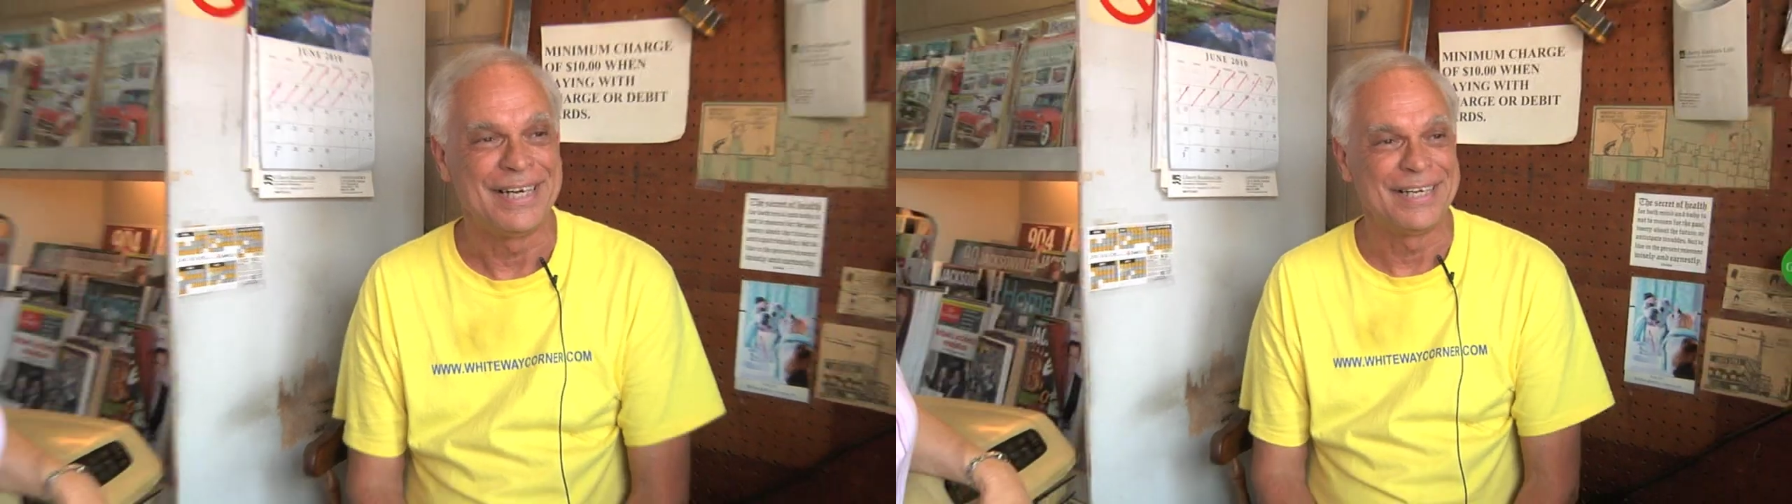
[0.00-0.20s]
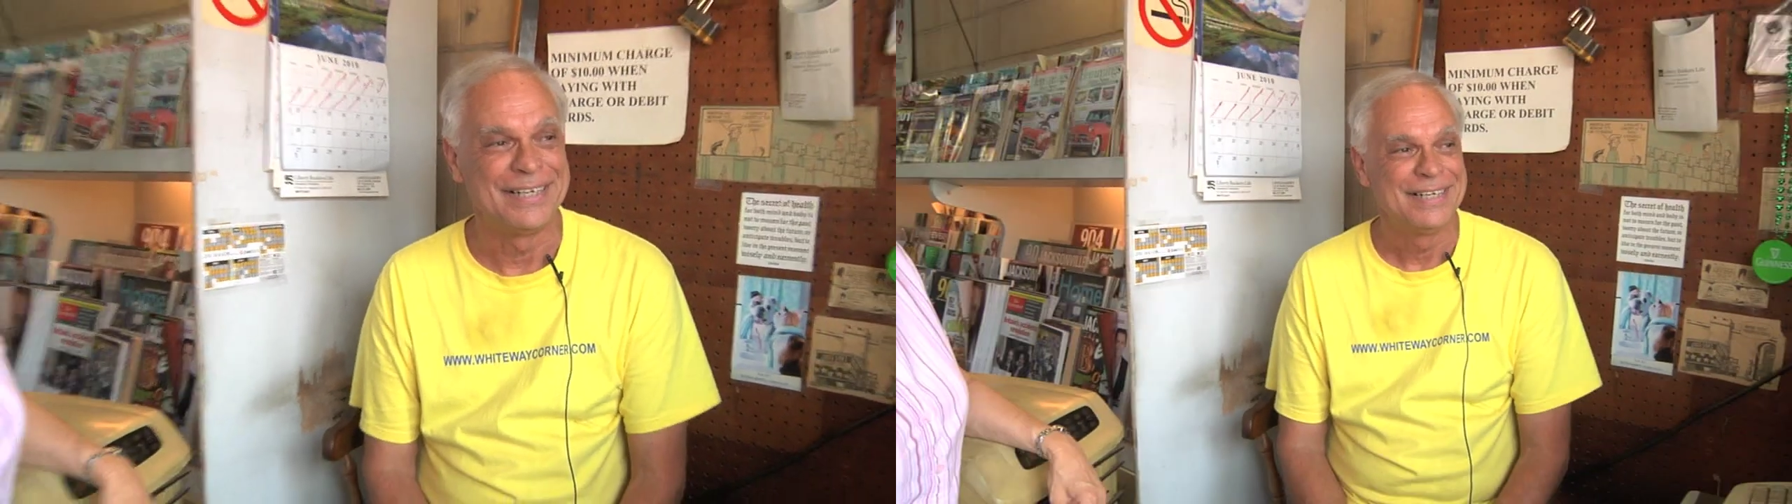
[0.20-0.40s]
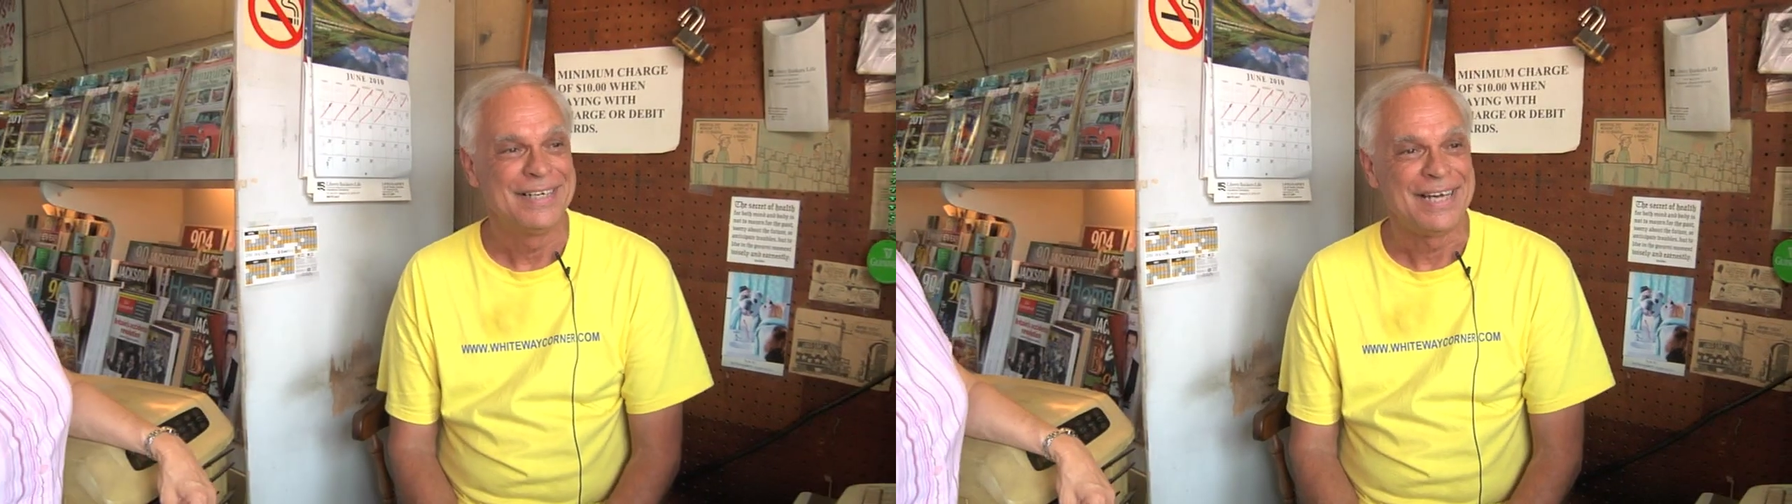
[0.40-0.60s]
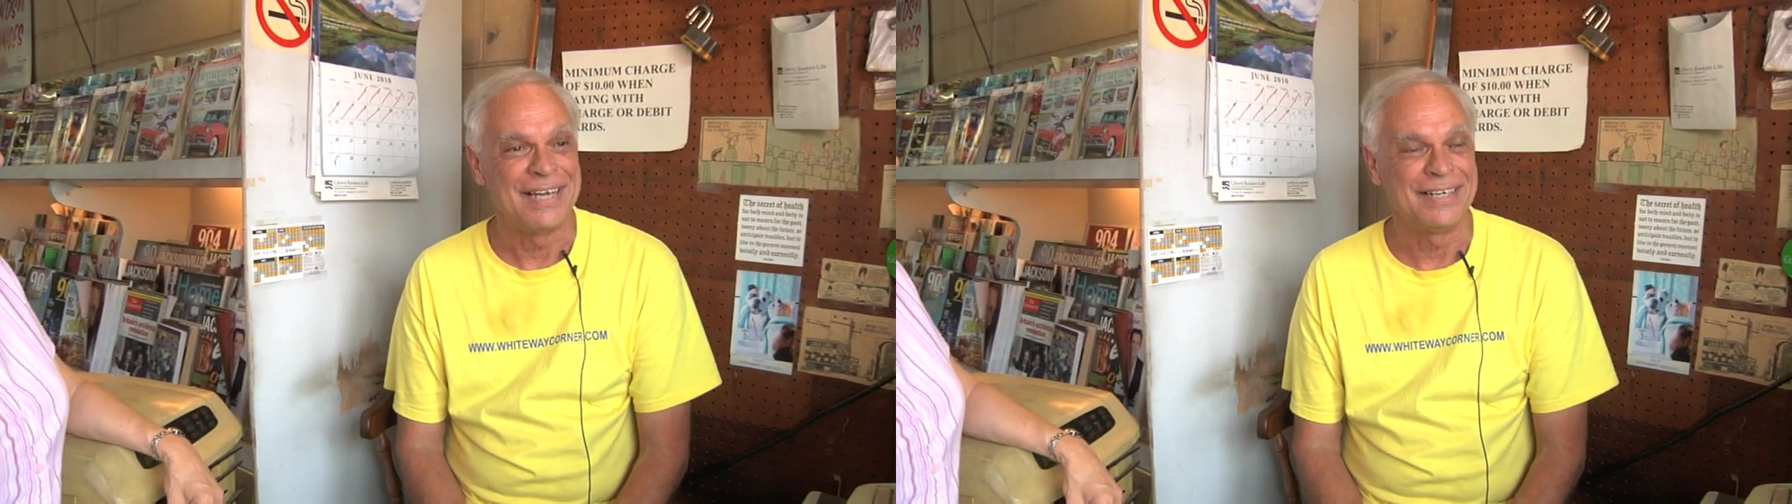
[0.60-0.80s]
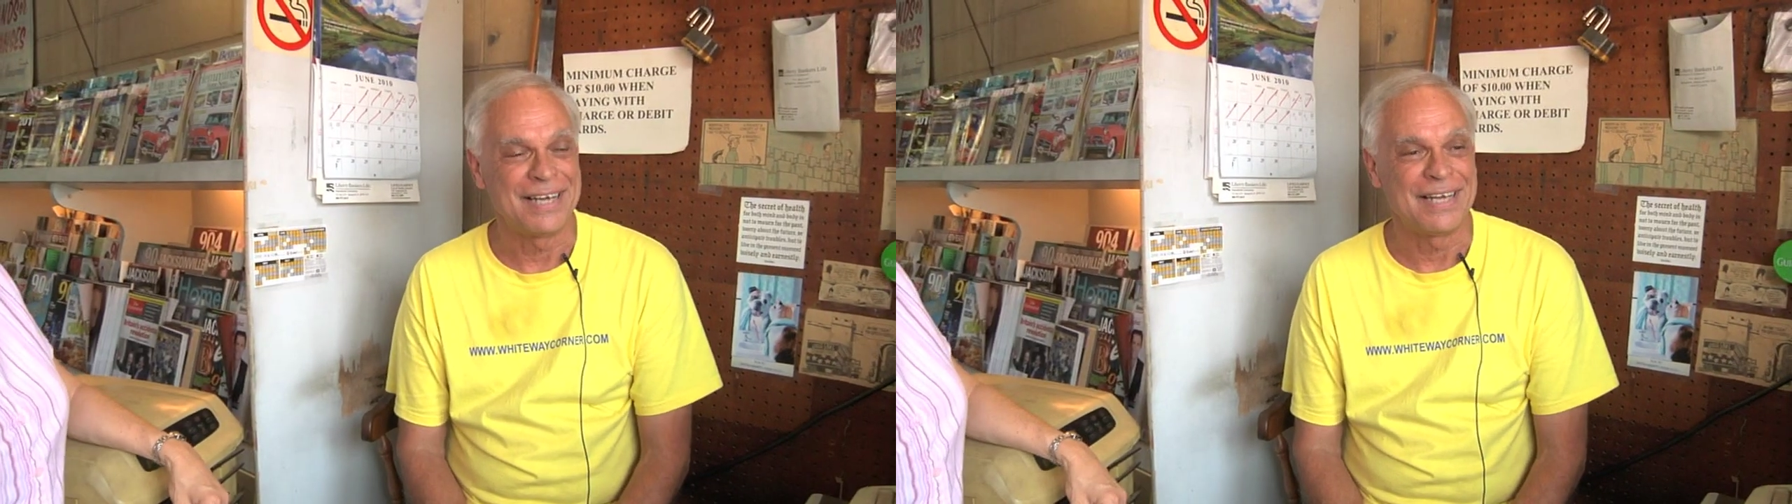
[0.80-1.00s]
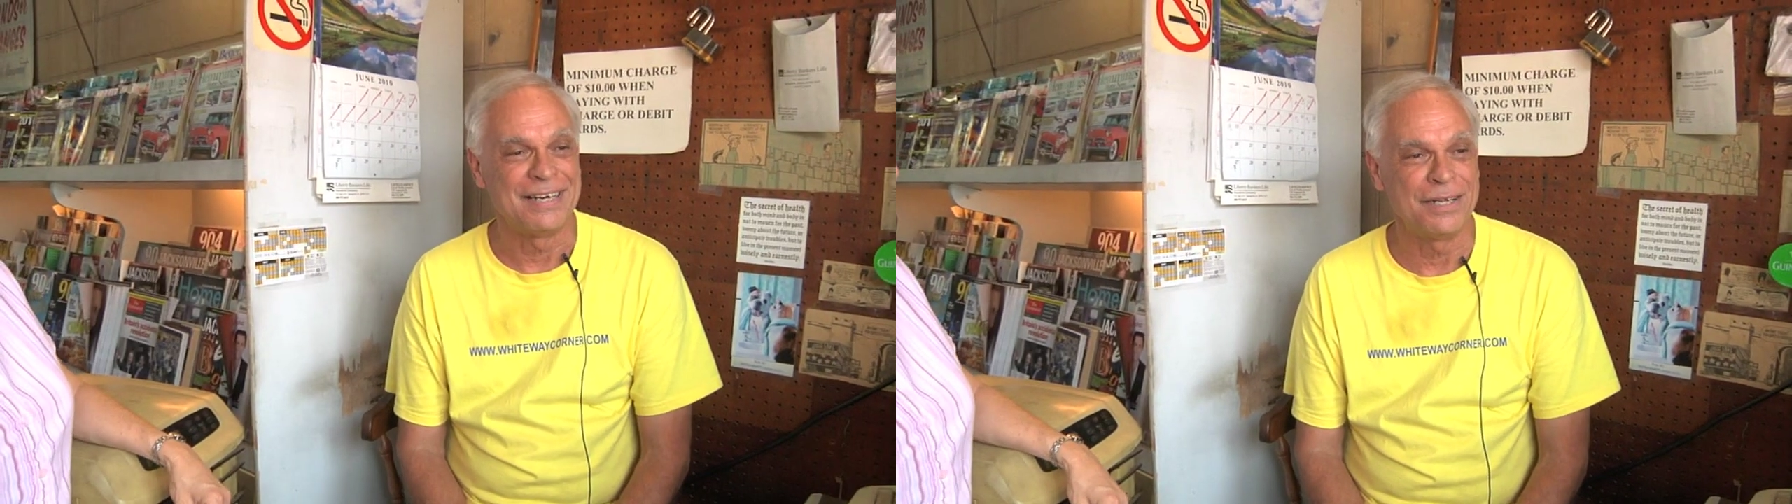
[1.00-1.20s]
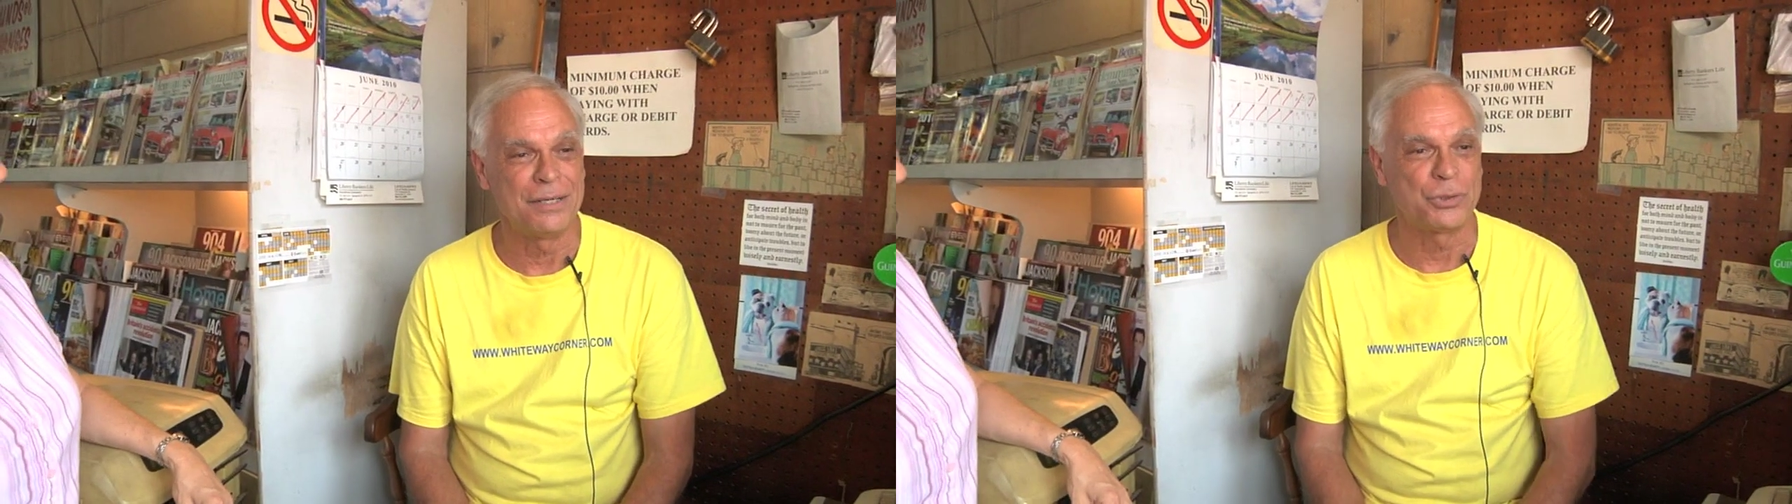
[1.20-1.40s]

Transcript: And another